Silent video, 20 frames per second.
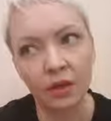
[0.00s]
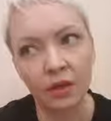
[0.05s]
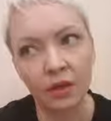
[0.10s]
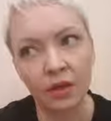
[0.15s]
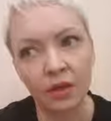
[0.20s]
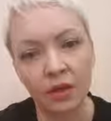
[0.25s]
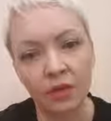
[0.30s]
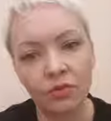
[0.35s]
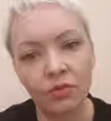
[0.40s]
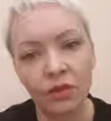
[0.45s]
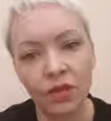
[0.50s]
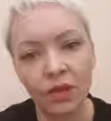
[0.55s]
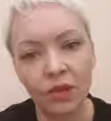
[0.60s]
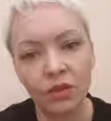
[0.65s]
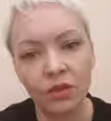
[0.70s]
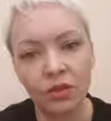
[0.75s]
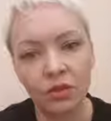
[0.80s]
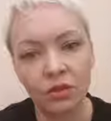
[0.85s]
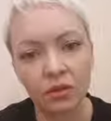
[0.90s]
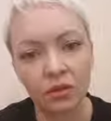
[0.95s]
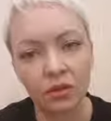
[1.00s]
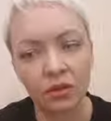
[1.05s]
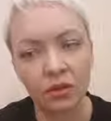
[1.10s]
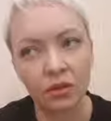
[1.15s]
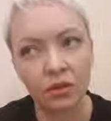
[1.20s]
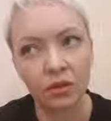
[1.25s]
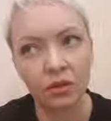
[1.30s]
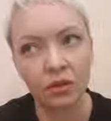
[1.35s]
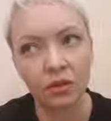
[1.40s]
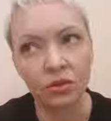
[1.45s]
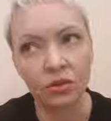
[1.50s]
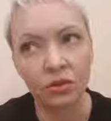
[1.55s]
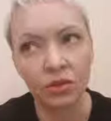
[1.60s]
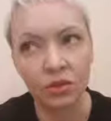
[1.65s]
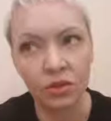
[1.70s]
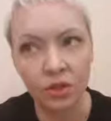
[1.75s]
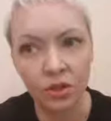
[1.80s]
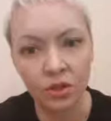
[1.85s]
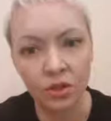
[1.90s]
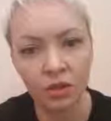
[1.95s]
a great
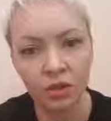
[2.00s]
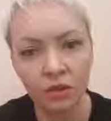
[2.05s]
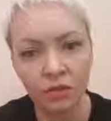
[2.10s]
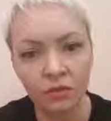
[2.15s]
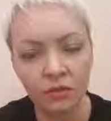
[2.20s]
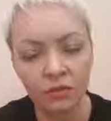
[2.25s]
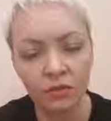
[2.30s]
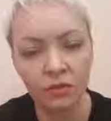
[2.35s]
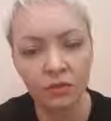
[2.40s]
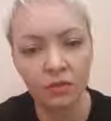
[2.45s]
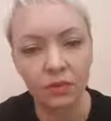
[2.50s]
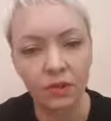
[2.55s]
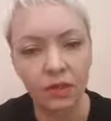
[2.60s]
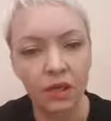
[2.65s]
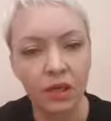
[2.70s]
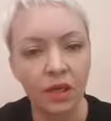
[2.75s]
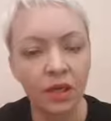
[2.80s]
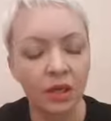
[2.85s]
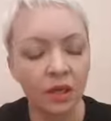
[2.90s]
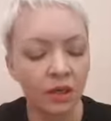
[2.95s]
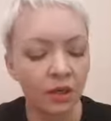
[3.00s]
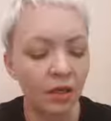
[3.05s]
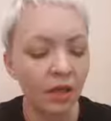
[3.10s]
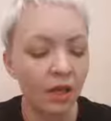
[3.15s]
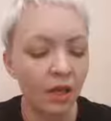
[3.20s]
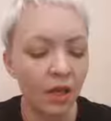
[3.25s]
teacher near.